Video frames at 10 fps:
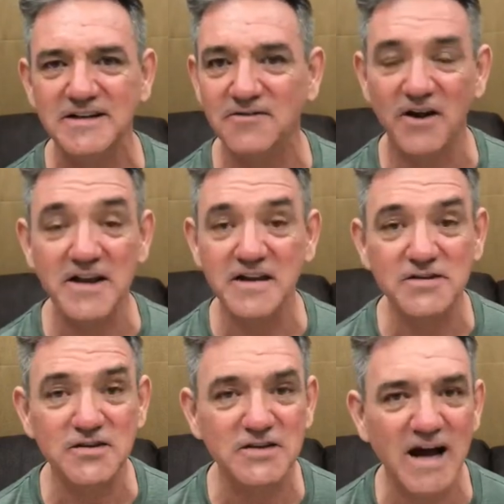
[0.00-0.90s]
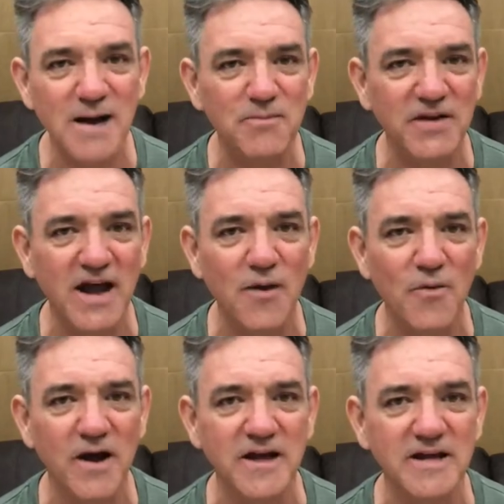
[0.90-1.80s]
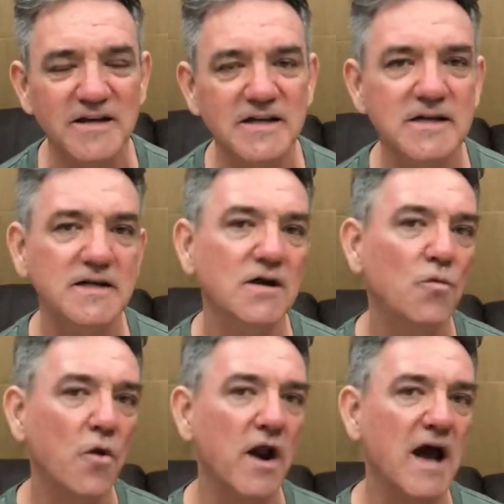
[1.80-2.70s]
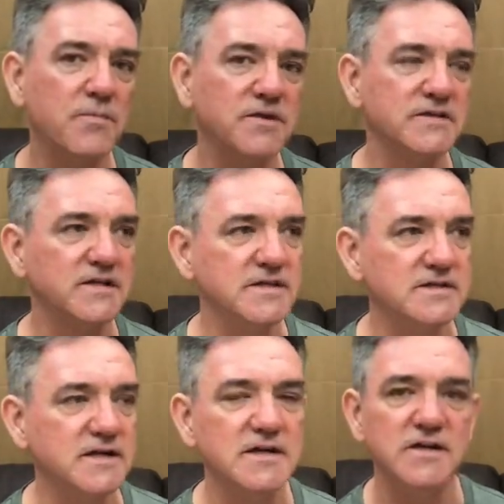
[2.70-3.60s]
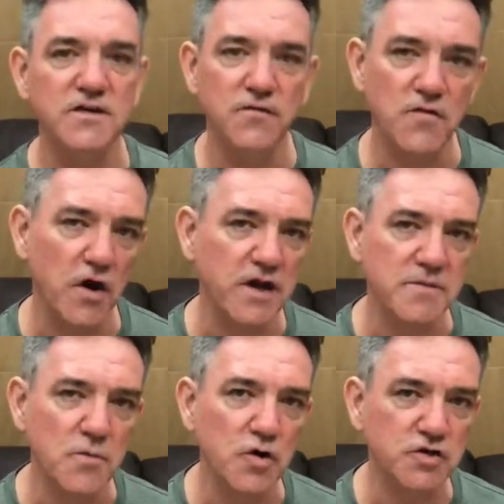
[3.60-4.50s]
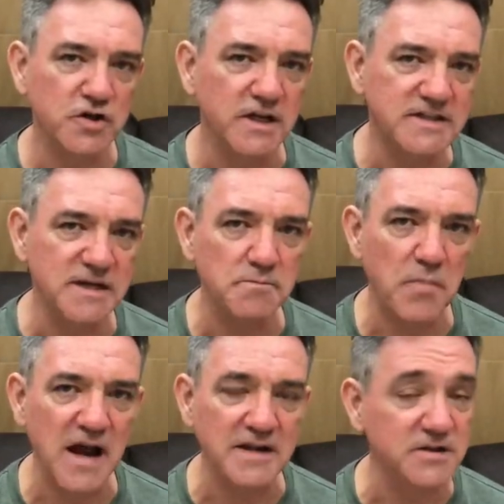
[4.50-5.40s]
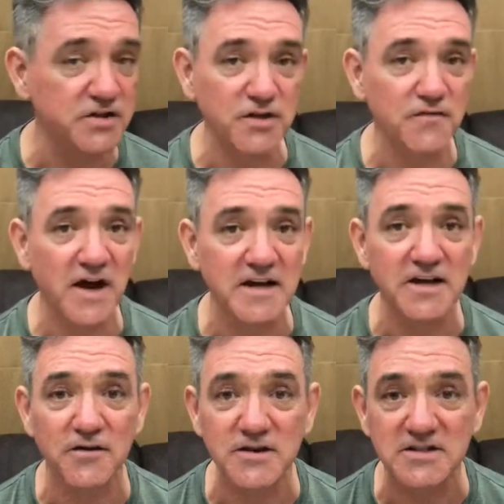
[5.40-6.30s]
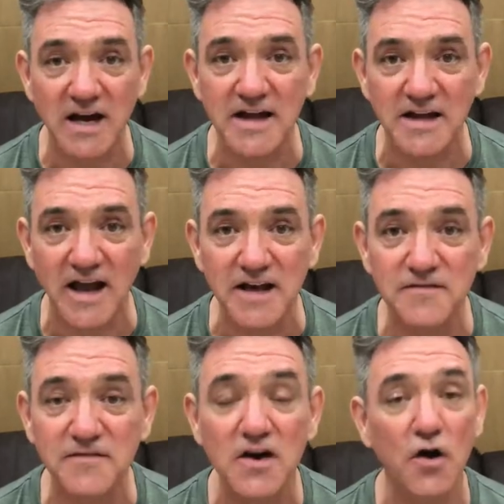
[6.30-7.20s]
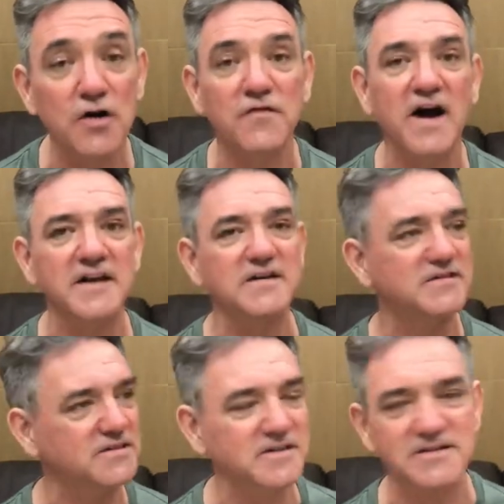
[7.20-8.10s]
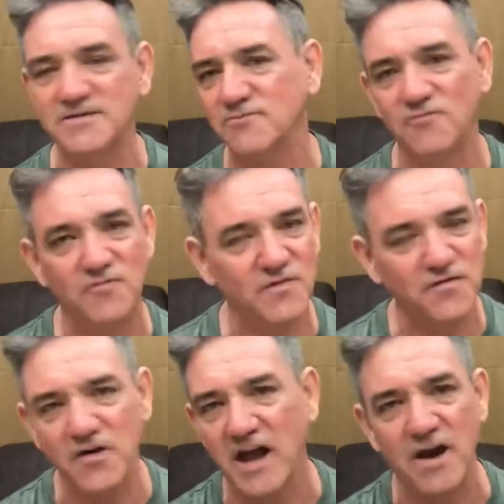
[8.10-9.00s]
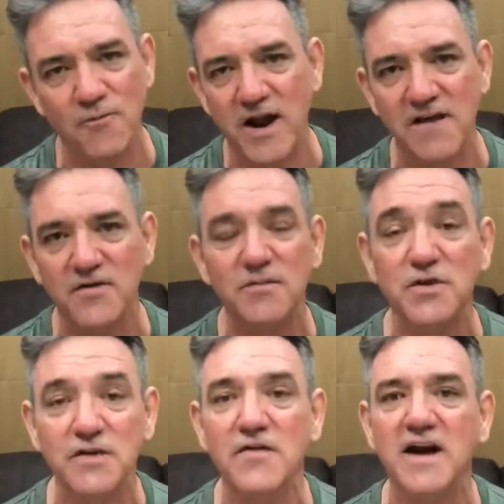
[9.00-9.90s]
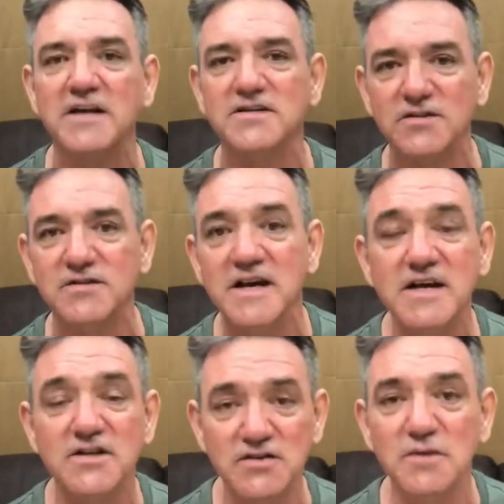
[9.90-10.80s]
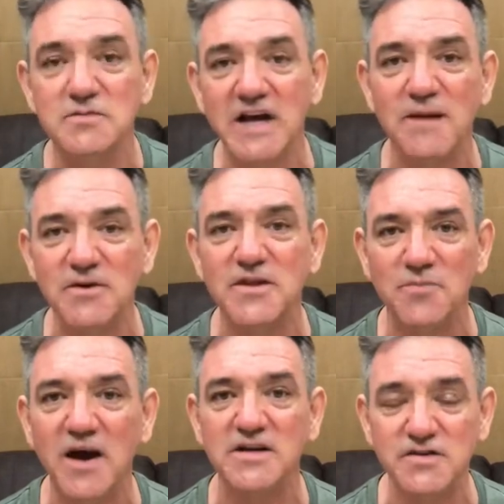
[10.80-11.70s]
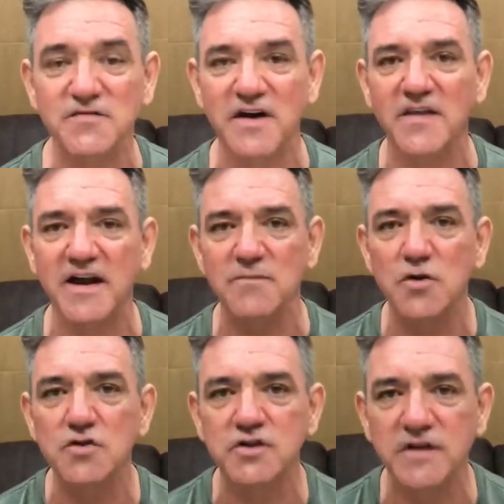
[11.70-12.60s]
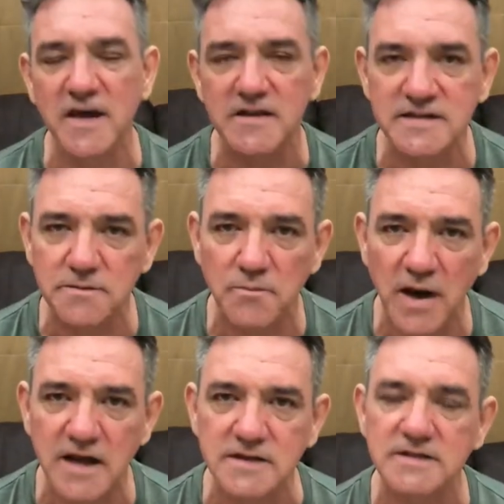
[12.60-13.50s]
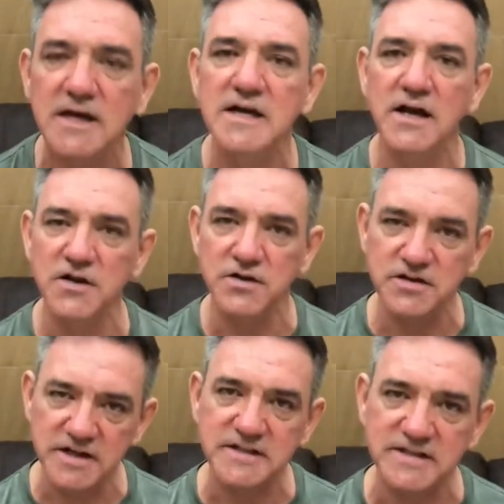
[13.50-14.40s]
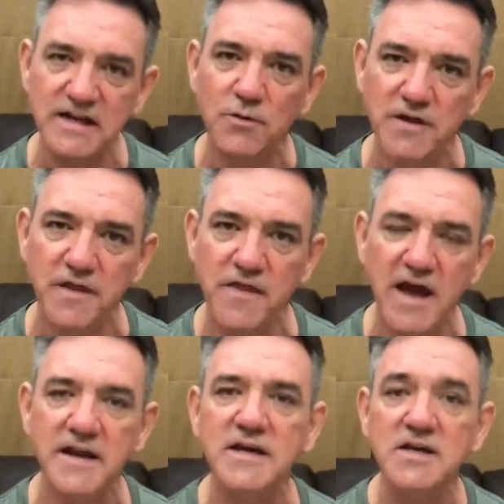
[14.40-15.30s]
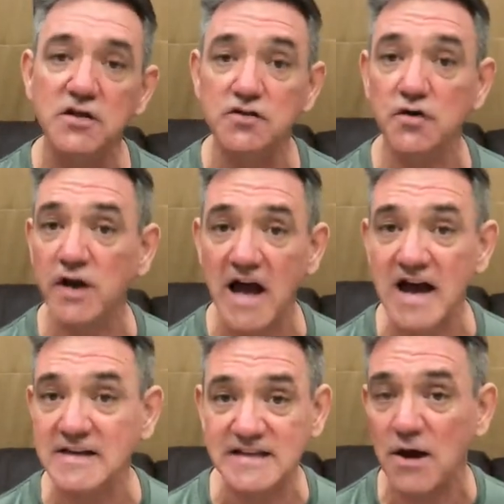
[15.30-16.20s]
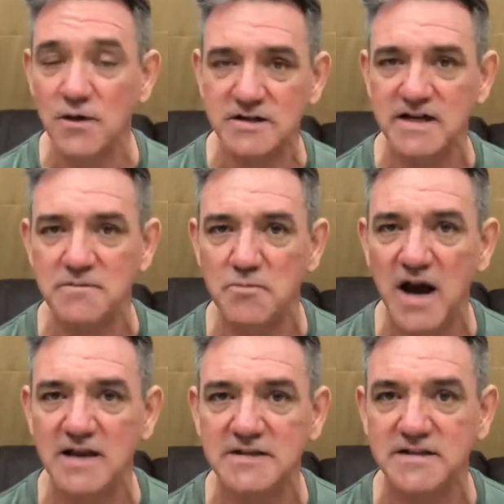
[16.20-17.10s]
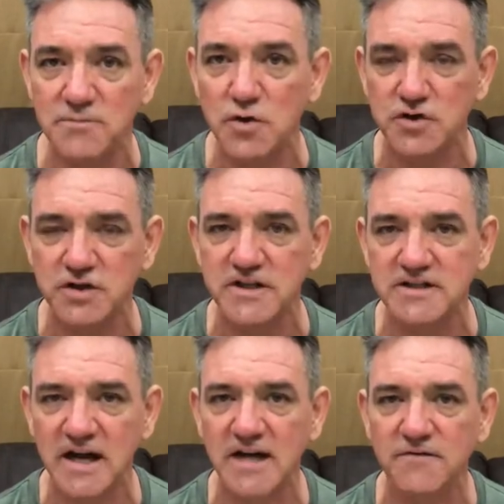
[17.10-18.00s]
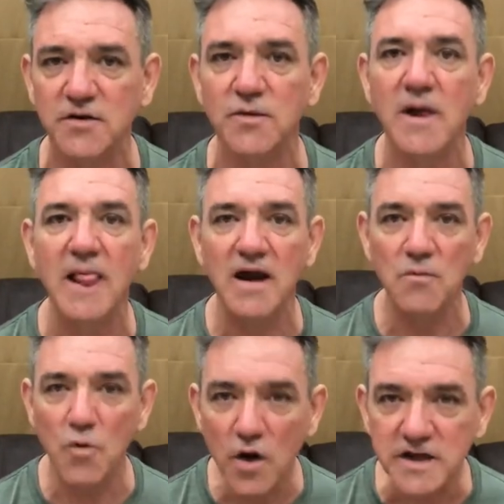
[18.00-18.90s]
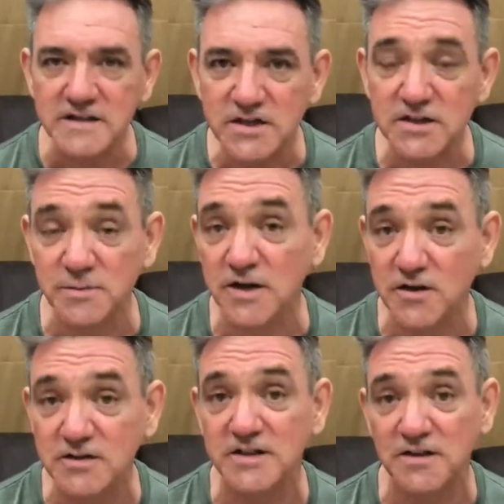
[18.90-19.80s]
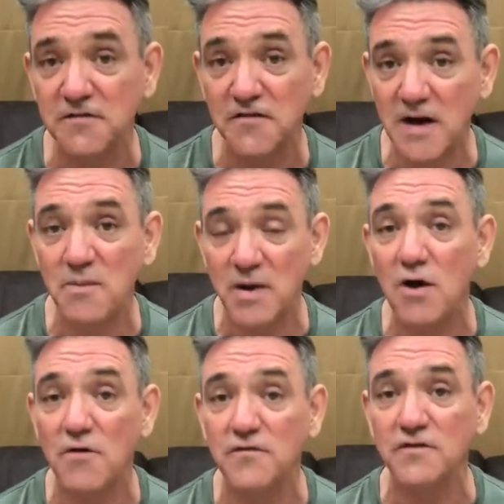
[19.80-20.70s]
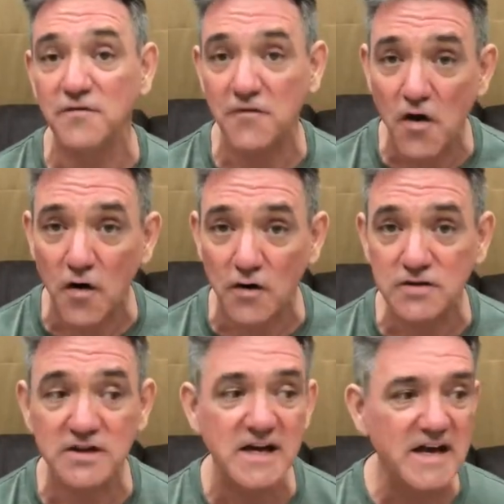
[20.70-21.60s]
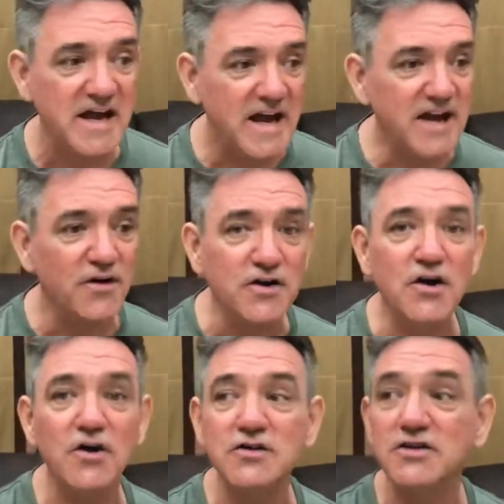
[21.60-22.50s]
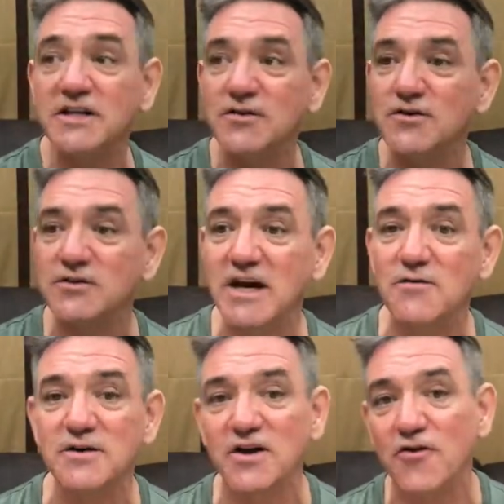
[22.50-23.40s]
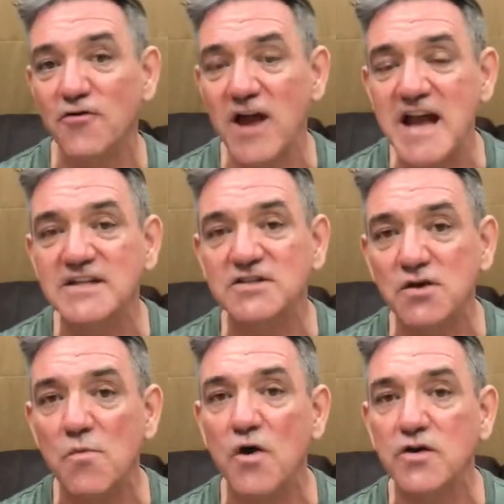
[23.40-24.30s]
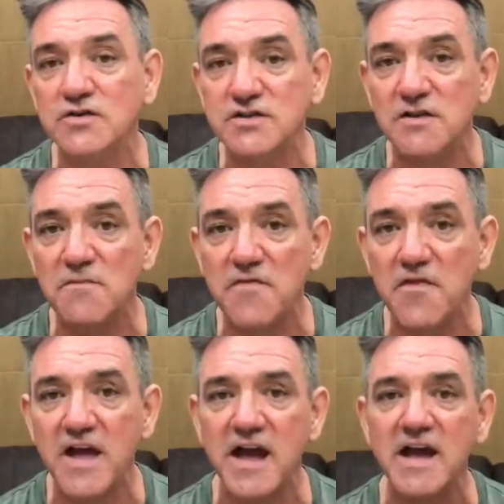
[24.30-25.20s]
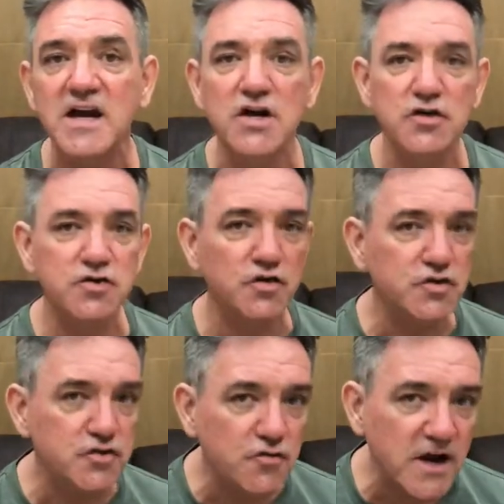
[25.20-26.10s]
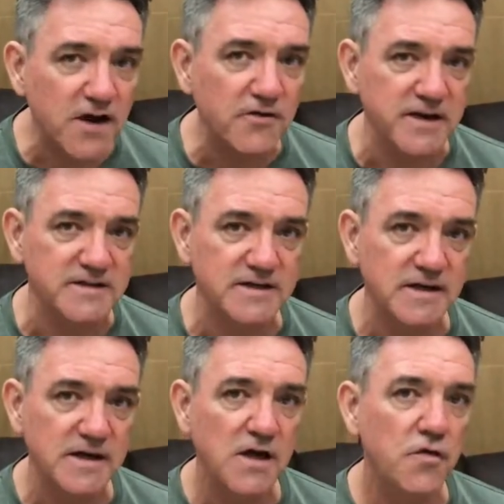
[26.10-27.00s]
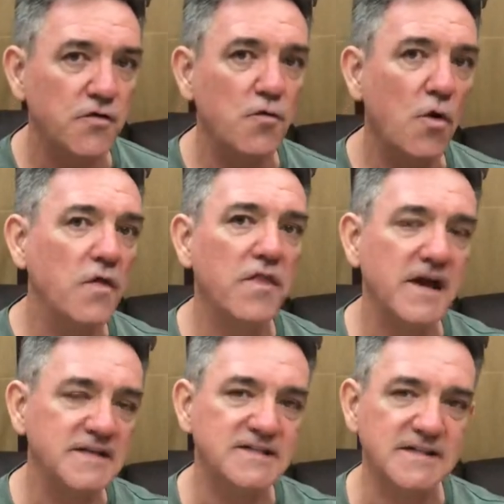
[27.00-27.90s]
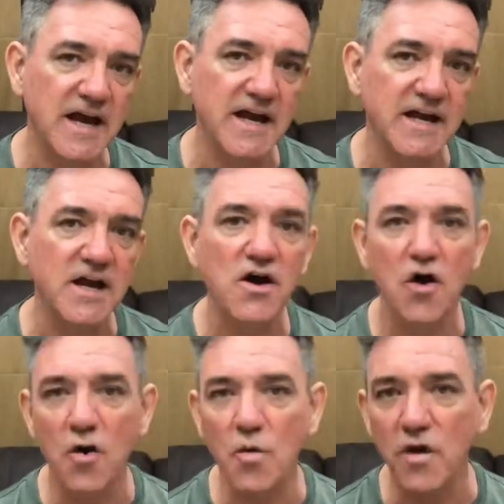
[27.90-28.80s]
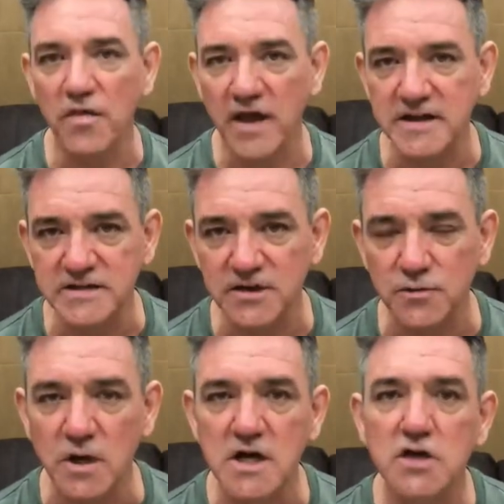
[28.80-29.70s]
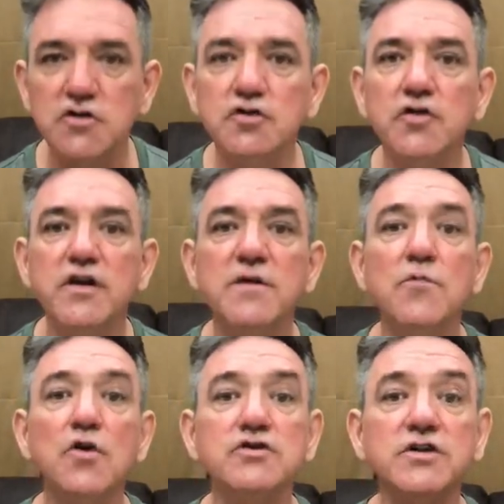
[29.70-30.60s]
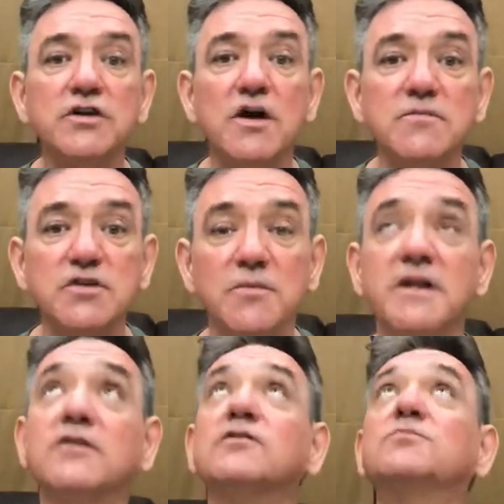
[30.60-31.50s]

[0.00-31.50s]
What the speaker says: right? It doesn't happen that way. What happens is you've got an emotion that's imbalanced and you've had it your entire life, or you've had it since forget whenever, but you've had it sometime in the past. You've had that emotion there that's imbalanced and you didn't deal with it then, and so it hangs out as an imbalanced emotion inside of you. And what it does, because it's a powerful force, it unconsciously goes out and creates someone or something to trigger it through what they say or what they do. So the emotion comes up and it goes,